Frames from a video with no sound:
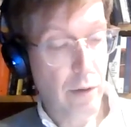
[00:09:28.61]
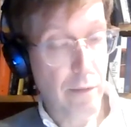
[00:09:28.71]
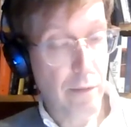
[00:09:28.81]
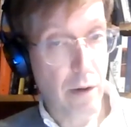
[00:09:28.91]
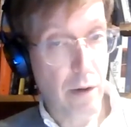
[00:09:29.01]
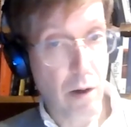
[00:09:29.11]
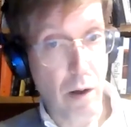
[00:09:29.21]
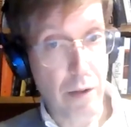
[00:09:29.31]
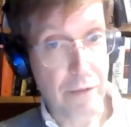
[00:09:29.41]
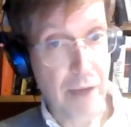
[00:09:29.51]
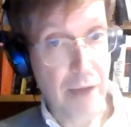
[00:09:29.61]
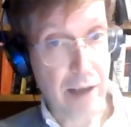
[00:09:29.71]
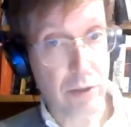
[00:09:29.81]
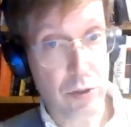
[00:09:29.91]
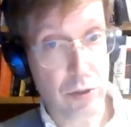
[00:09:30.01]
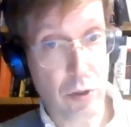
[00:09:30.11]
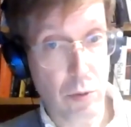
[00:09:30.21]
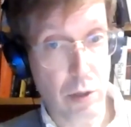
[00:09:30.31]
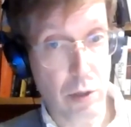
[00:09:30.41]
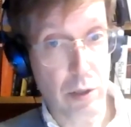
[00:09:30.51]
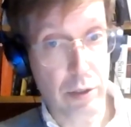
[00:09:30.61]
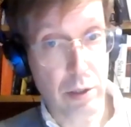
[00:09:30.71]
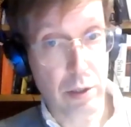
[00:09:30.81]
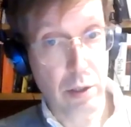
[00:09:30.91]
of all the factors in the world